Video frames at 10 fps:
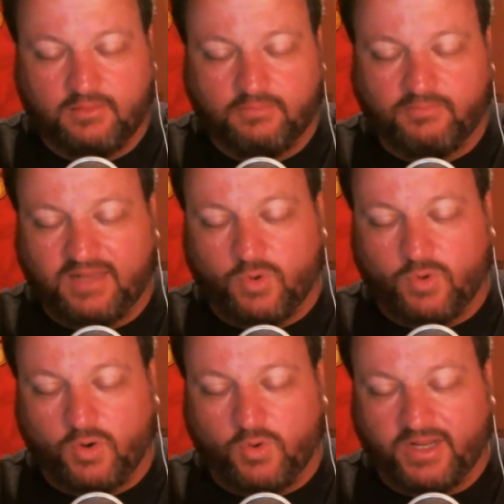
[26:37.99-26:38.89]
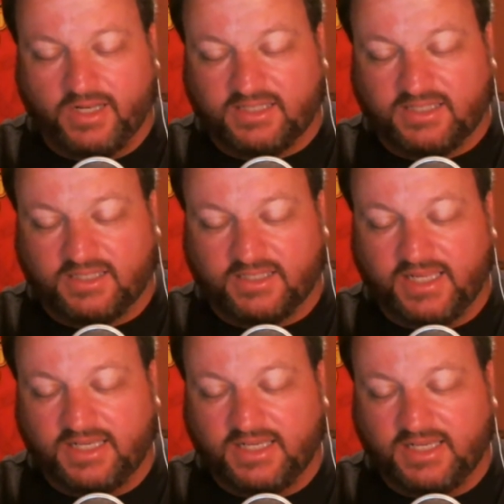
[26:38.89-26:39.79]
But more realistically,
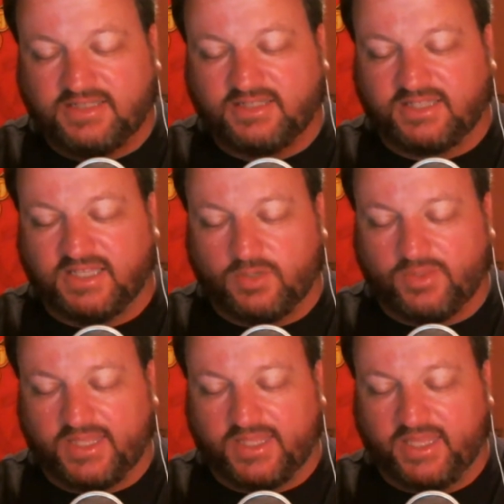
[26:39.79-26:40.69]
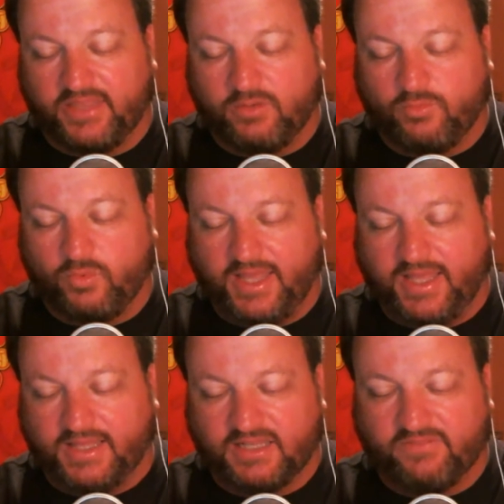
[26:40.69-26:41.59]
he needs to stick with Keith and
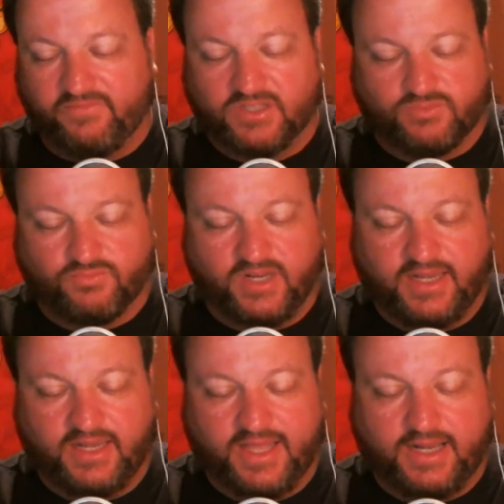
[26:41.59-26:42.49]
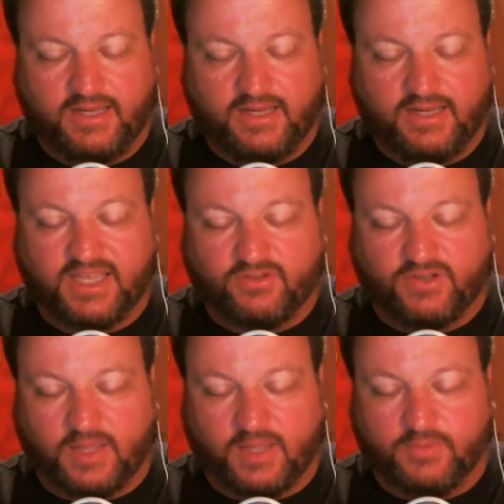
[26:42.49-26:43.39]
Wes and convince Reed and Natalie that the
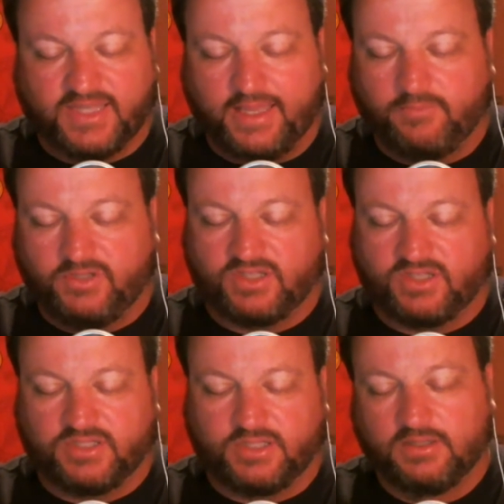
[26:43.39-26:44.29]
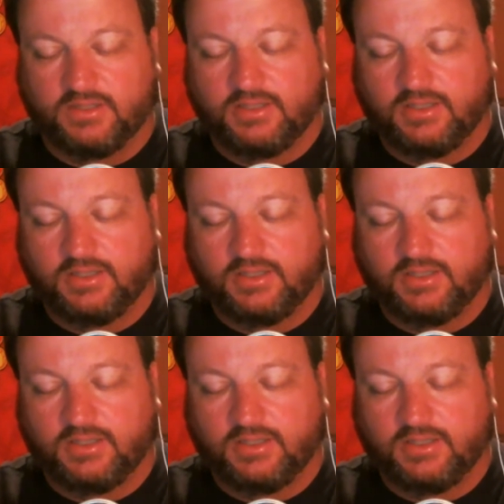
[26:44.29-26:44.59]
other couples can't be trusted.